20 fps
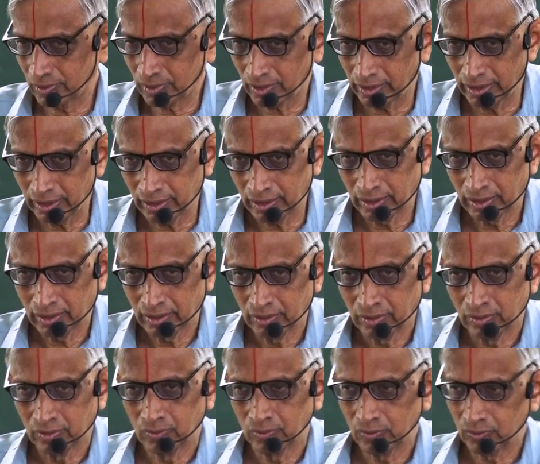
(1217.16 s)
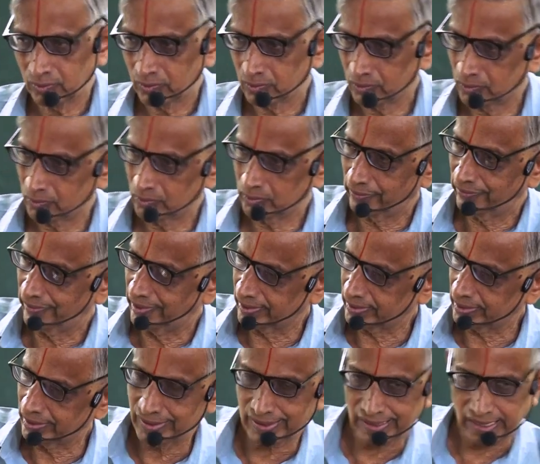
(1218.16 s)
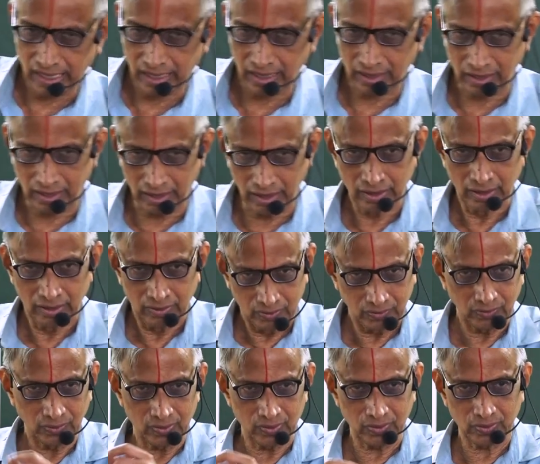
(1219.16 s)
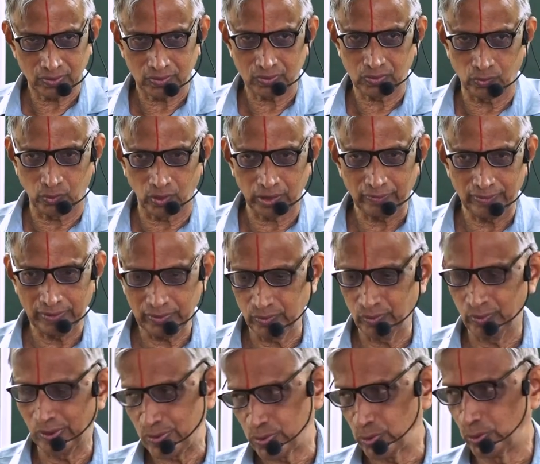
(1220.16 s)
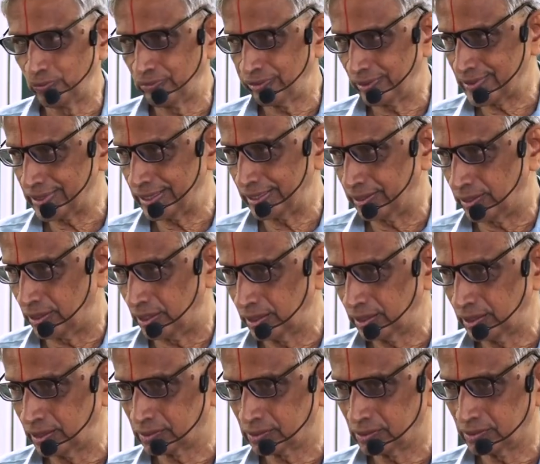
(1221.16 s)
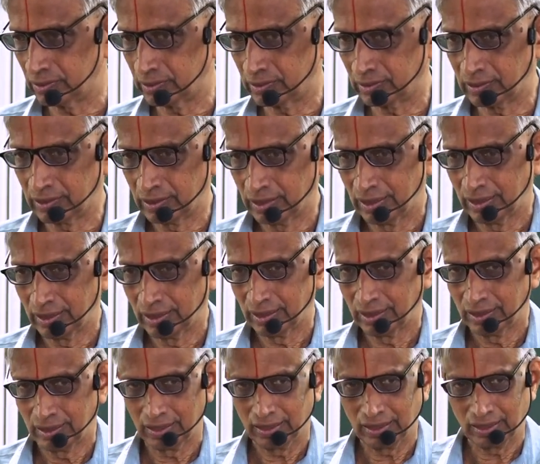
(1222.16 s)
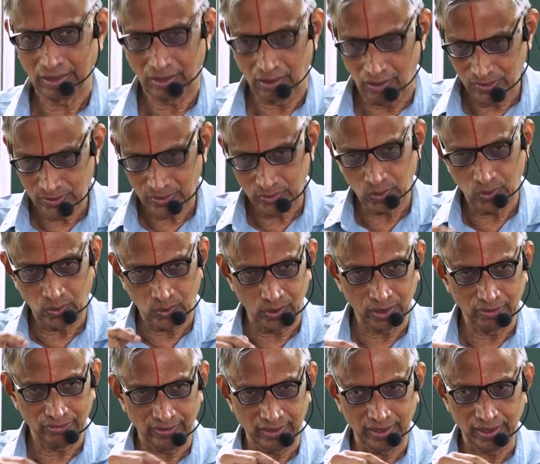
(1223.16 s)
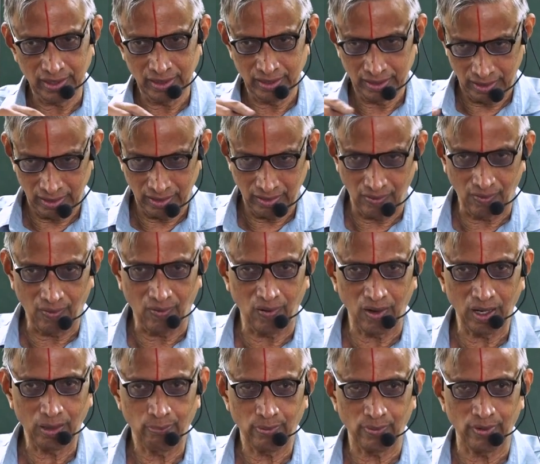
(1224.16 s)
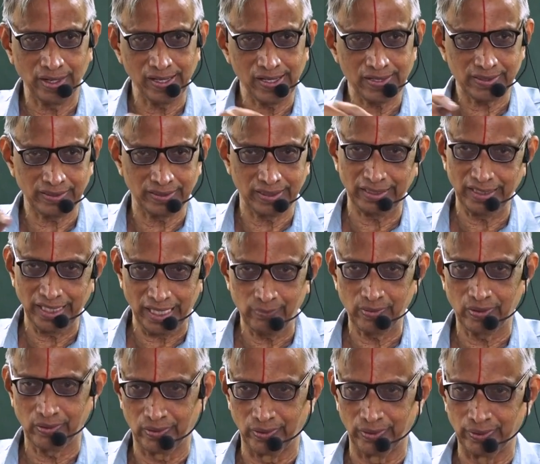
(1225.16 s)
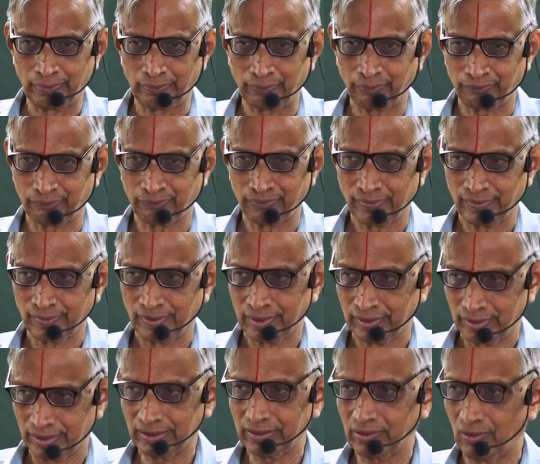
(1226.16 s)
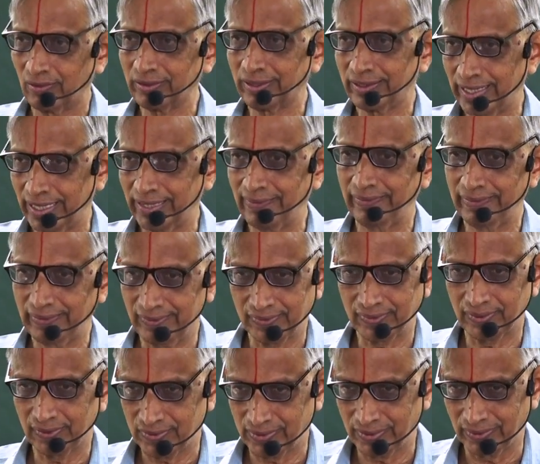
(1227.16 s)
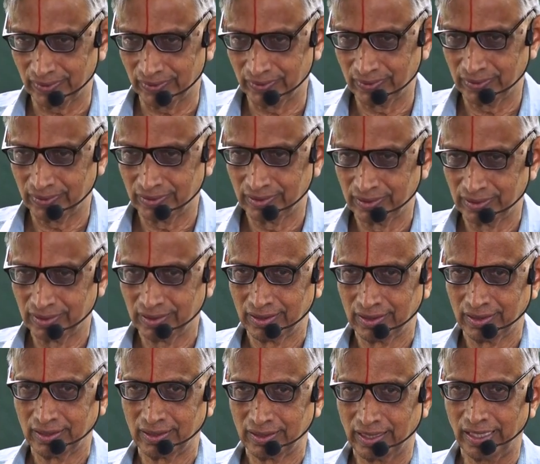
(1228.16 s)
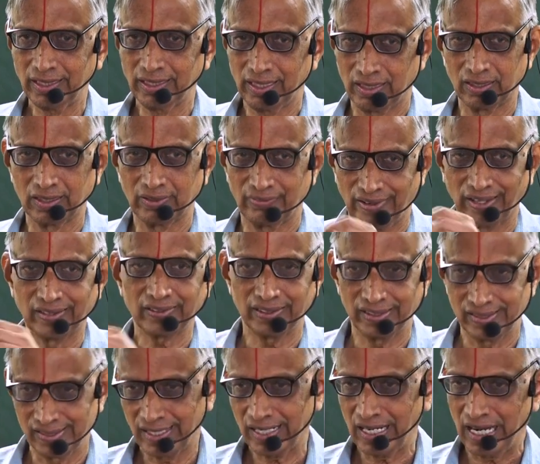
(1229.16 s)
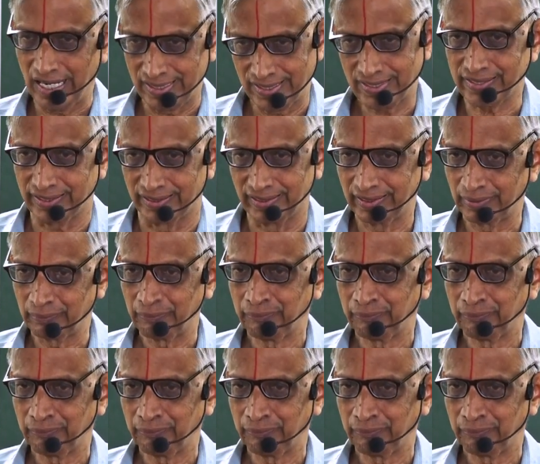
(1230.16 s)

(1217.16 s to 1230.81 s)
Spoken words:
right? So the function is a, so whatever you assume for z naught also hold for all points in that neighborhood, that all the derivatives are 0, right? Or the function is a constant.